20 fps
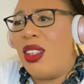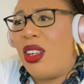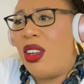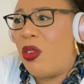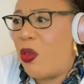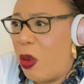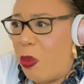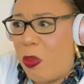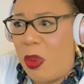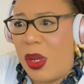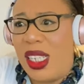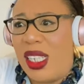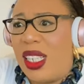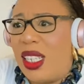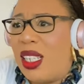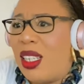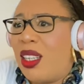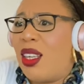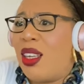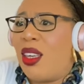Ripley.
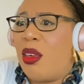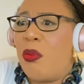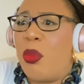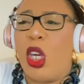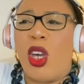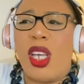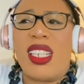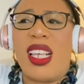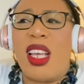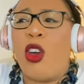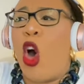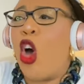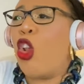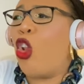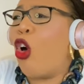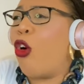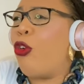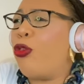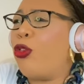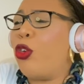Because
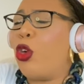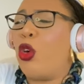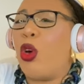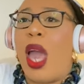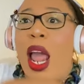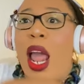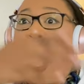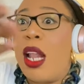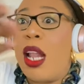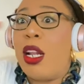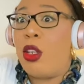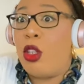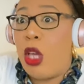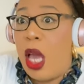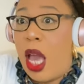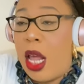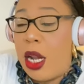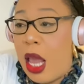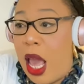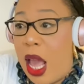all of you, and
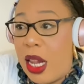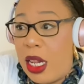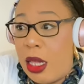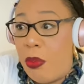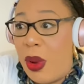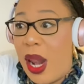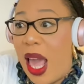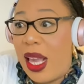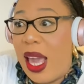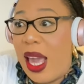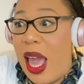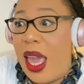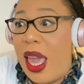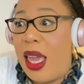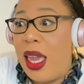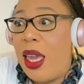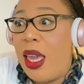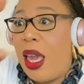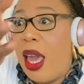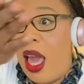the black
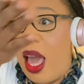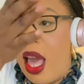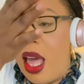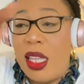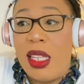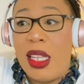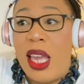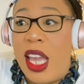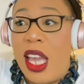guy, and the